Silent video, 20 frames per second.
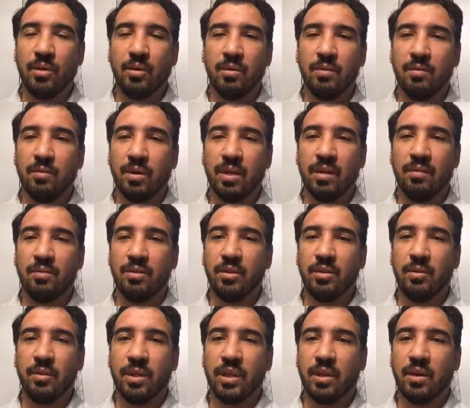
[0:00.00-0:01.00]
whatever you
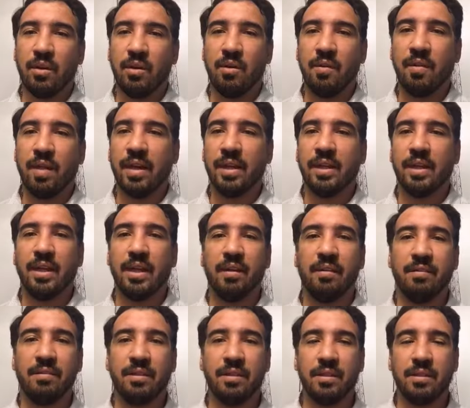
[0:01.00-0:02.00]
want to call that gift,